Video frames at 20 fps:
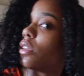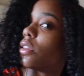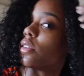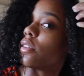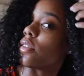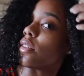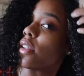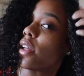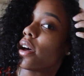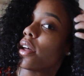
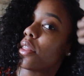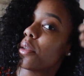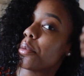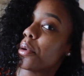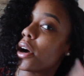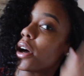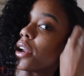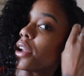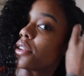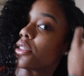and slide the
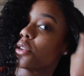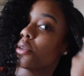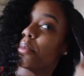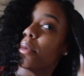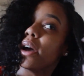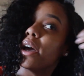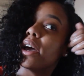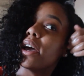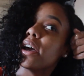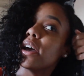product through
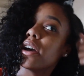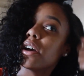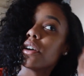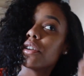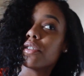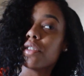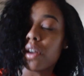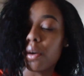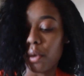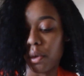my hair
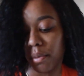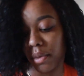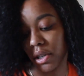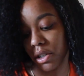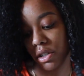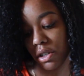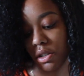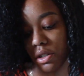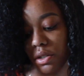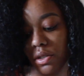so that my
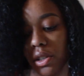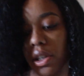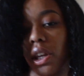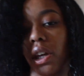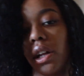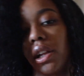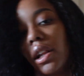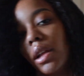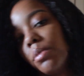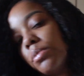curls
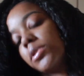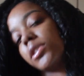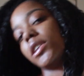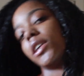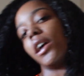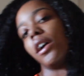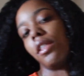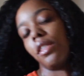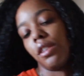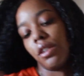can clump
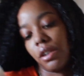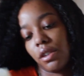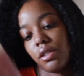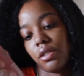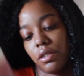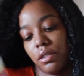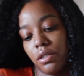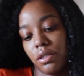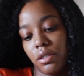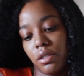together.
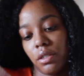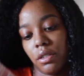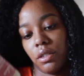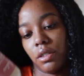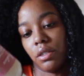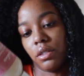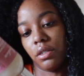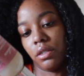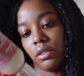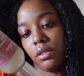
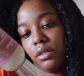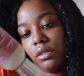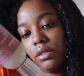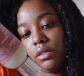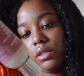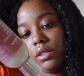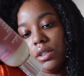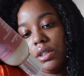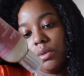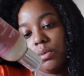
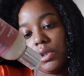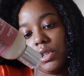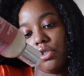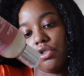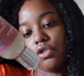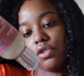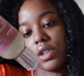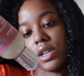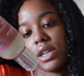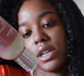And then when it
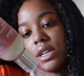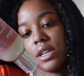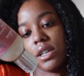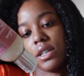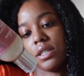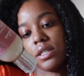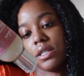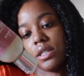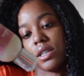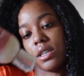
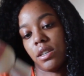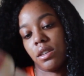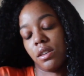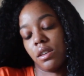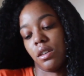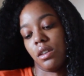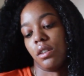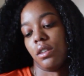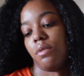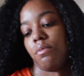dries,
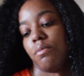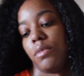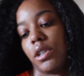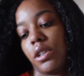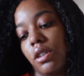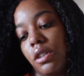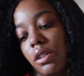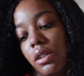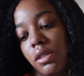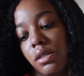my
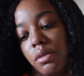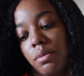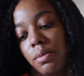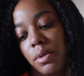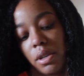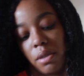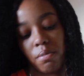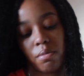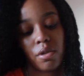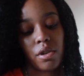curls will
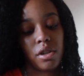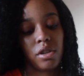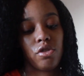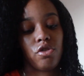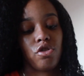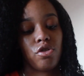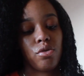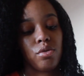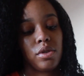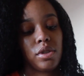be pretty
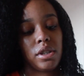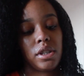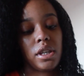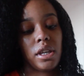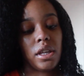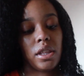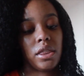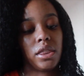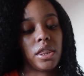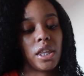
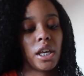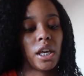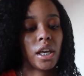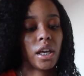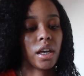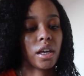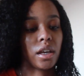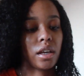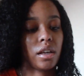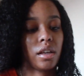juicy and
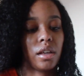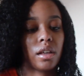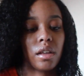thick.